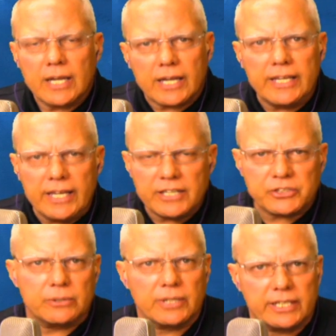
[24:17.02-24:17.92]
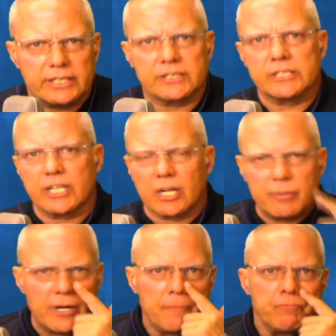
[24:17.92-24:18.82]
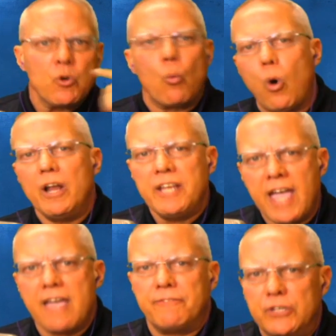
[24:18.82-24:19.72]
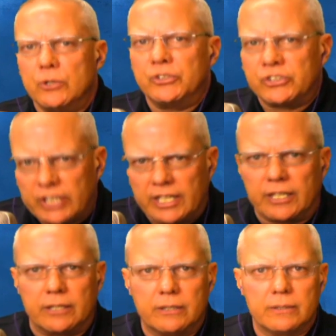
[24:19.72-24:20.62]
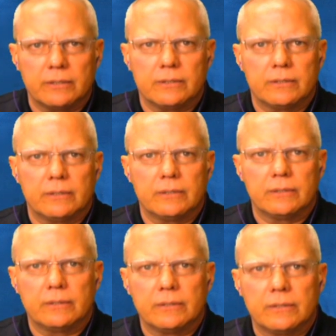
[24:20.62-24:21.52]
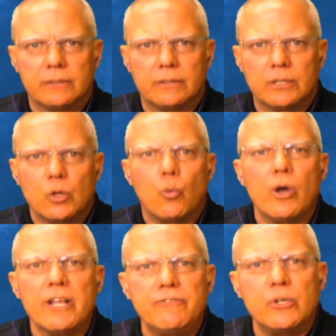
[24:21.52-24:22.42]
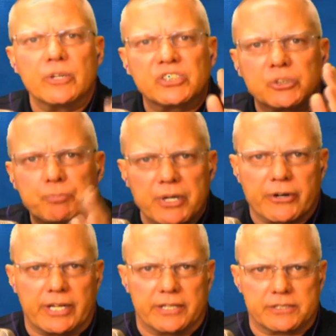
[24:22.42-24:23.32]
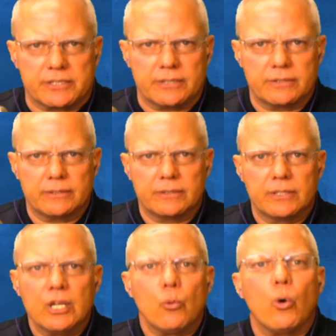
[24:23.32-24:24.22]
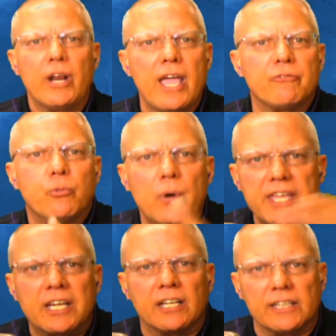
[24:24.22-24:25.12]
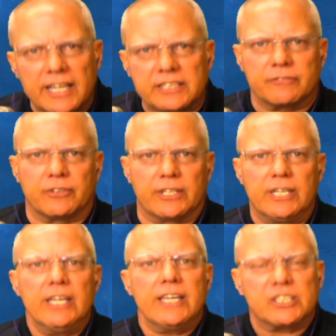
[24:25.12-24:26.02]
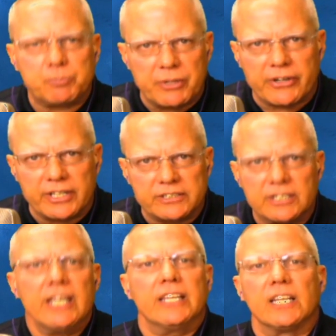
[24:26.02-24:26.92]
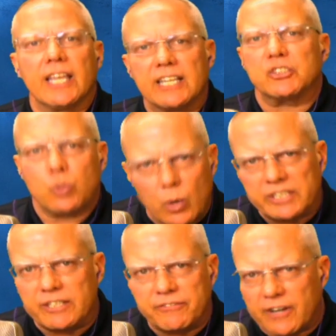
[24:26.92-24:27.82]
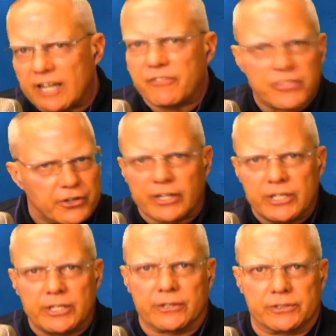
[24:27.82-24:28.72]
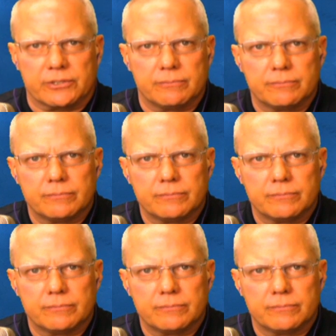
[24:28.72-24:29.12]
I ask you, ladies and gentlemen, what have you seen? What have you experienced? What have we collectively experienced in the last twenty-five, thirty years?